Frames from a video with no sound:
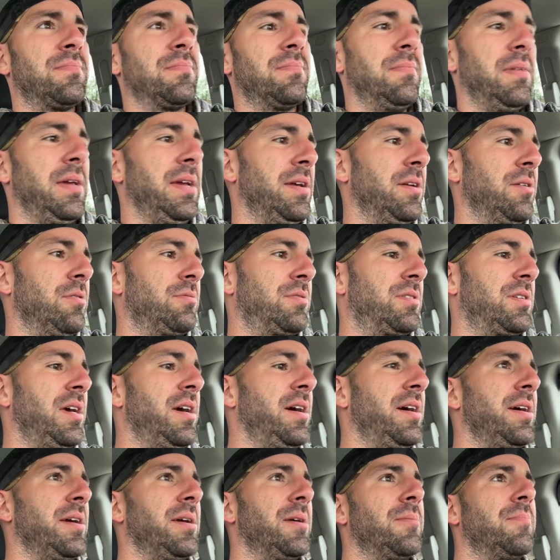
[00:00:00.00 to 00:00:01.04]
Man of
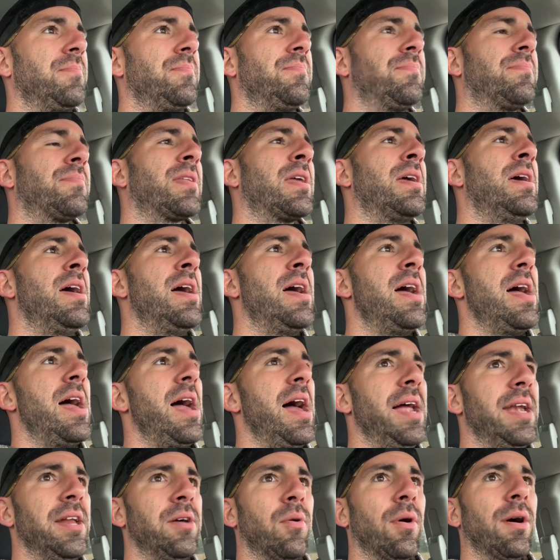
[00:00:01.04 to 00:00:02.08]
day.
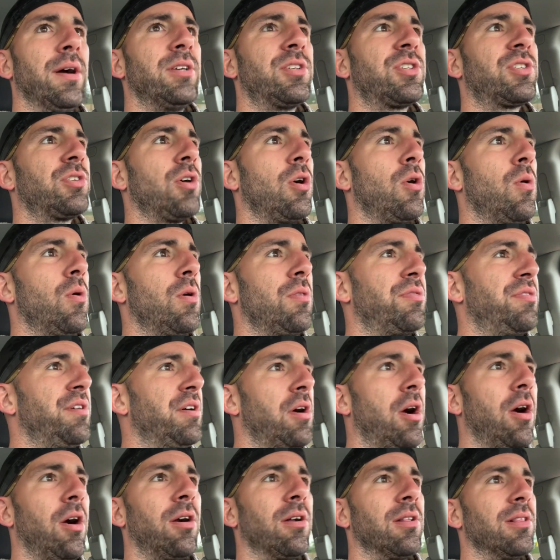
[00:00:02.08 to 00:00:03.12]
Anyway, so there
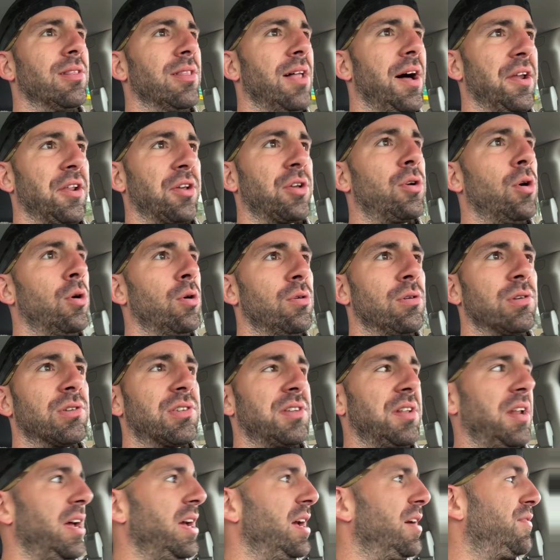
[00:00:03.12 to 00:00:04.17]
are a lot of goals
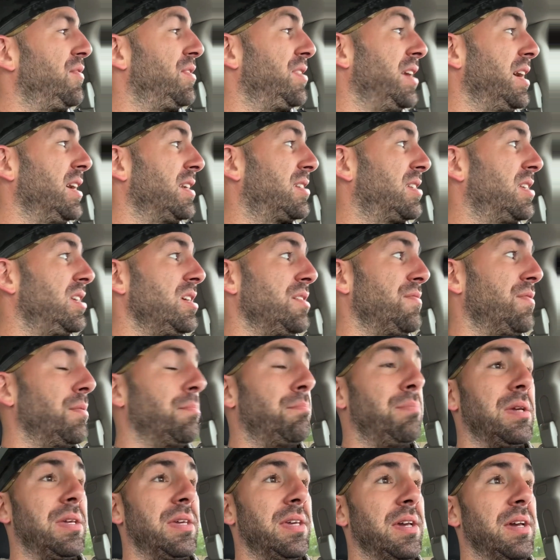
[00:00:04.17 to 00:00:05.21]
that I have yet to even
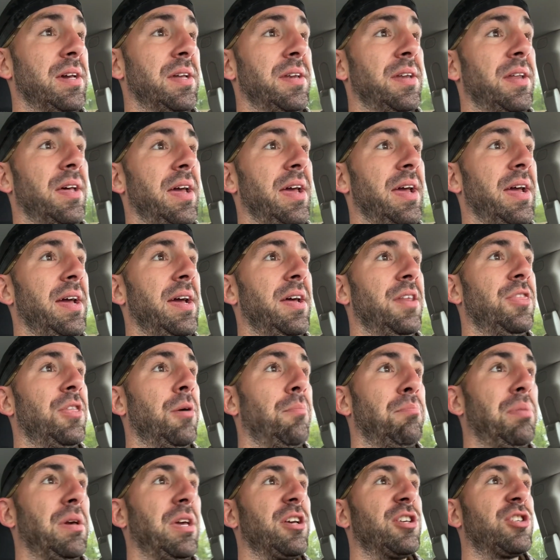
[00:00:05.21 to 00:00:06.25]
begin, and the
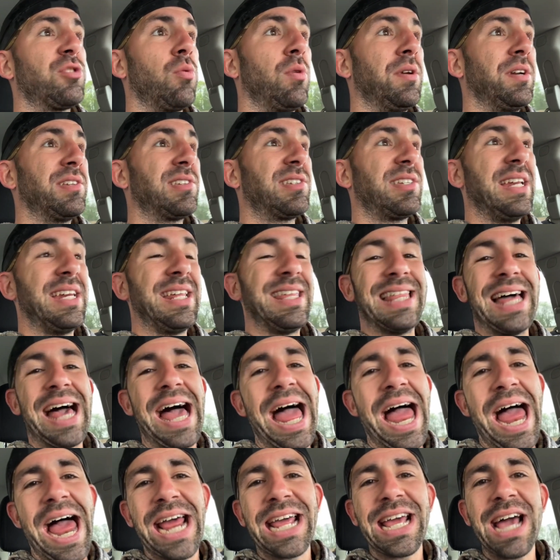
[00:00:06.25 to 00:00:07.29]
biggest one is getting the
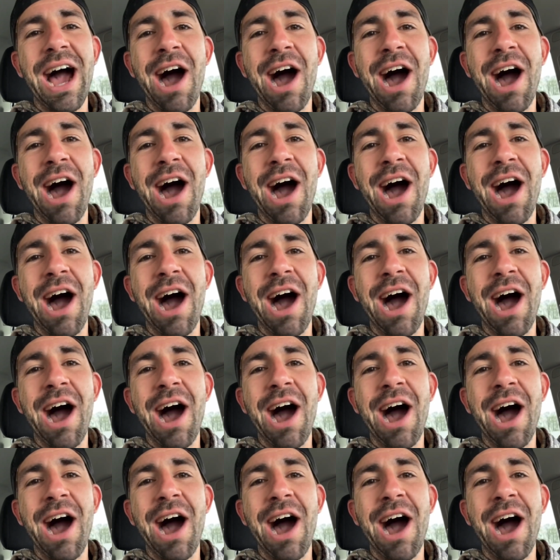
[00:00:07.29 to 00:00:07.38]
hack